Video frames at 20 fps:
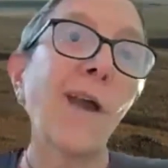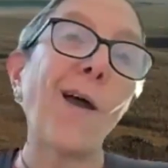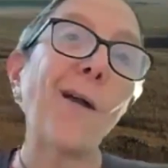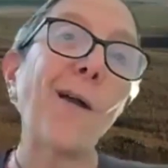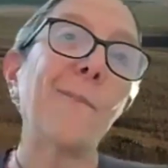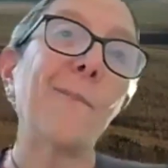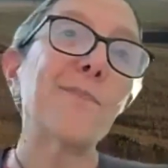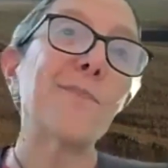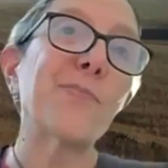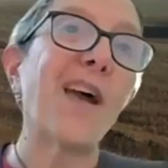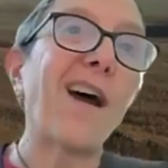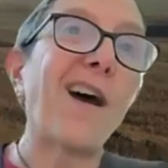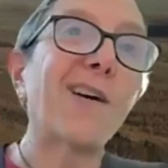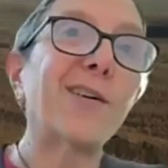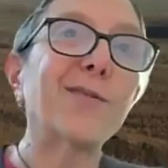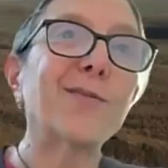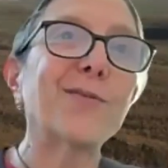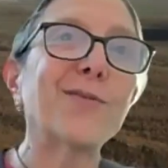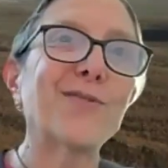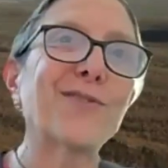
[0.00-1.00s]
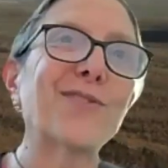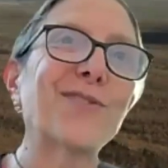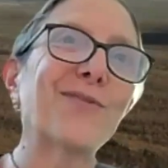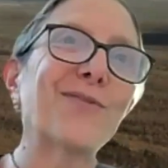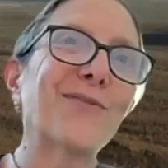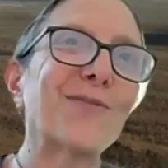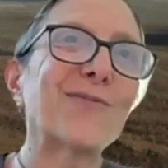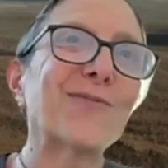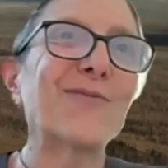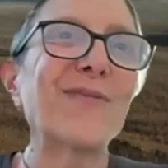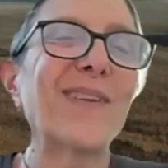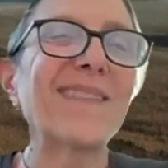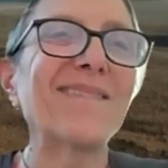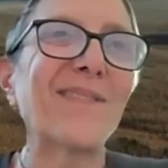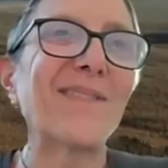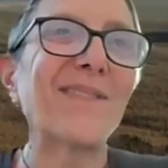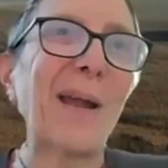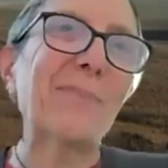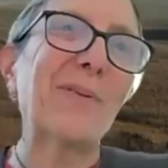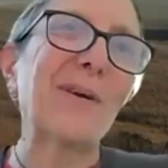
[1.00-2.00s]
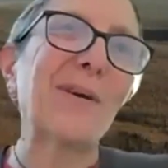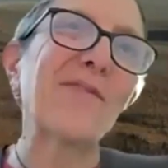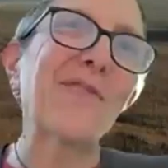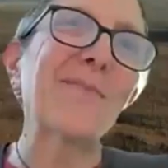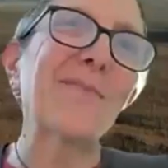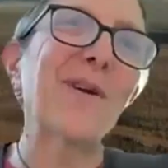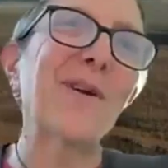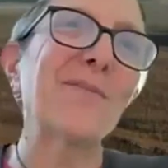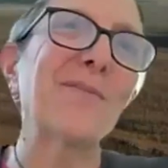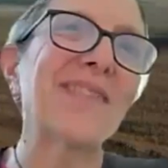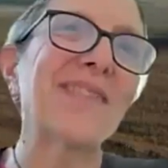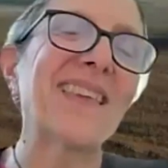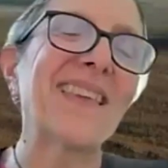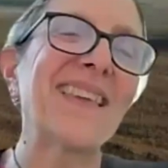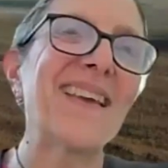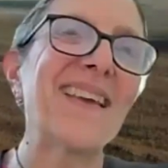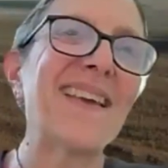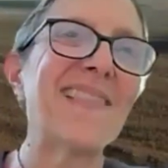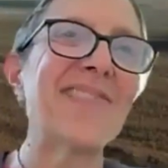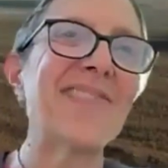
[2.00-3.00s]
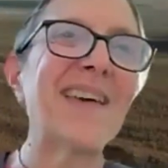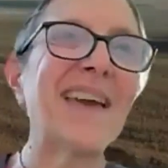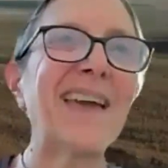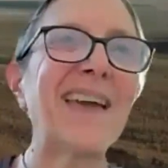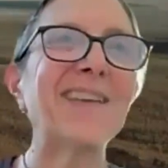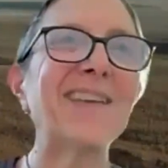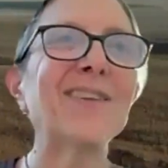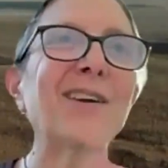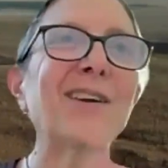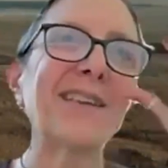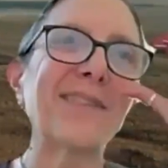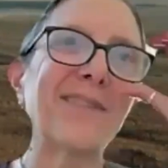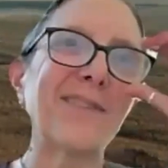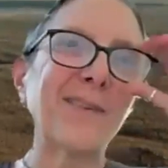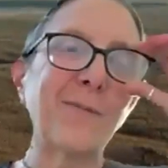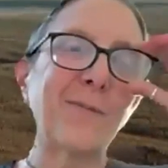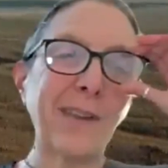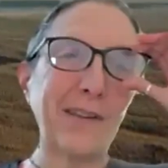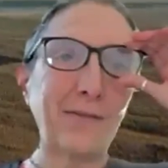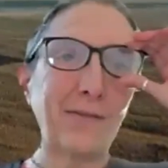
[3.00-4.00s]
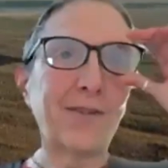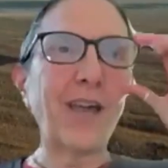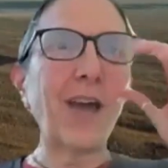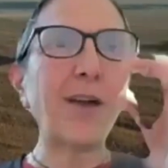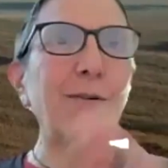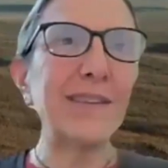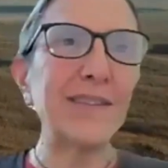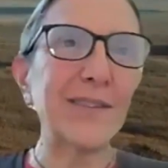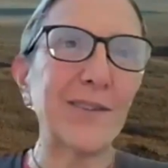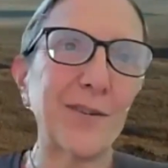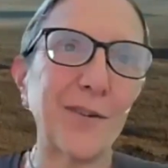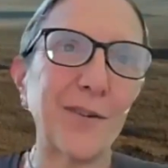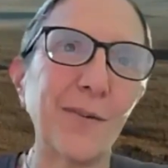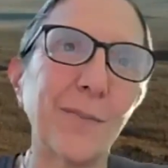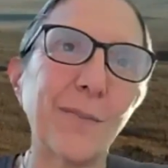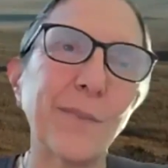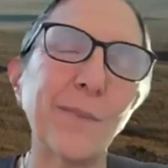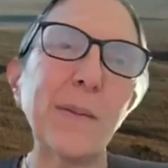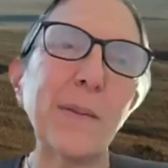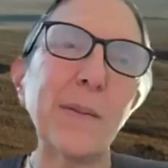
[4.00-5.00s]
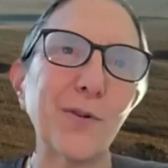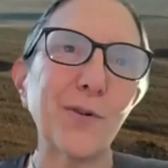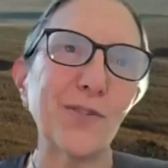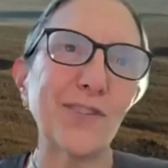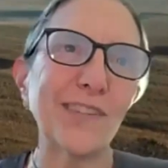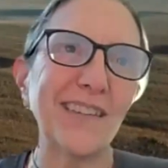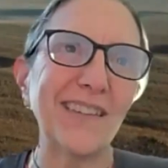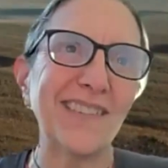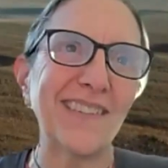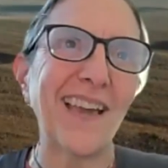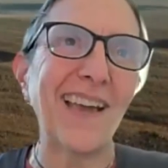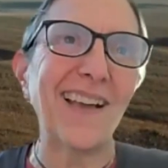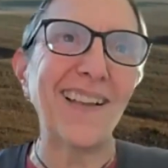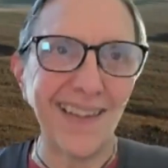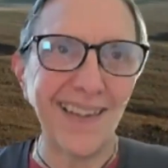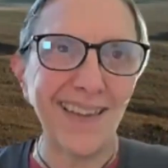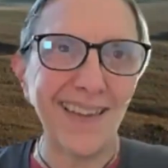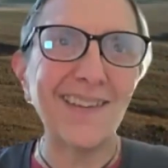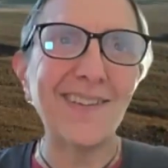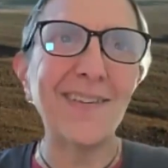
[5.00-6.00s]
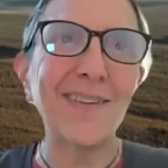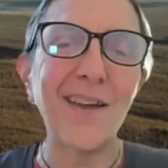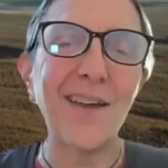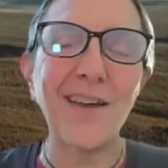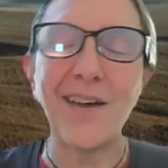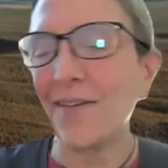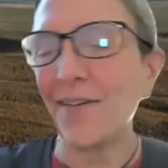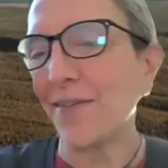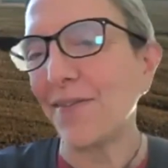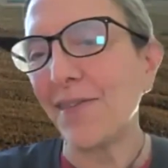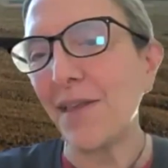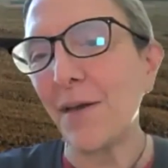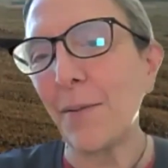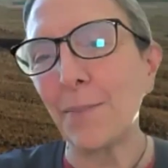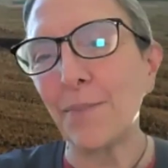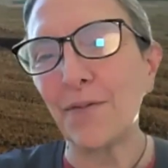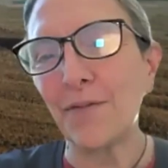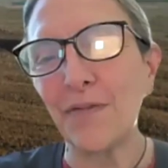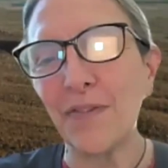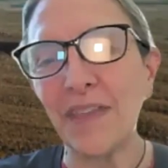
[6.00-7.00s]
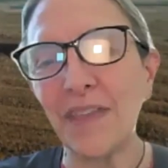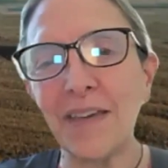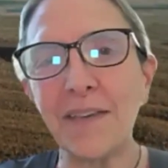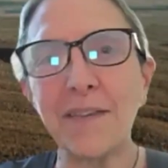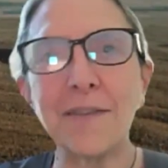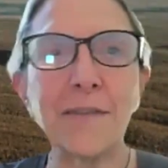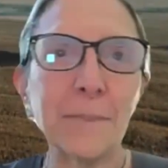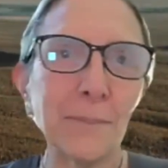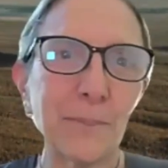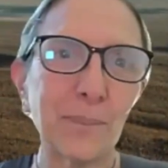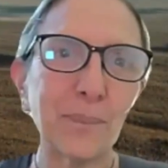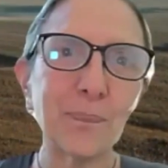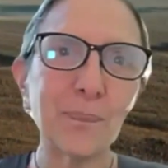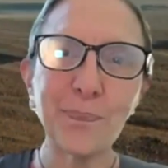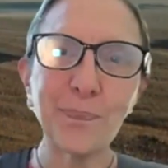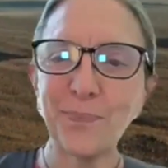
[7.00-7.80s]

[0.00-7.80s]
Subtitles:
I'll sort of wrap up for the moment there, knowing that we'll go into a bit more detail in a number of these.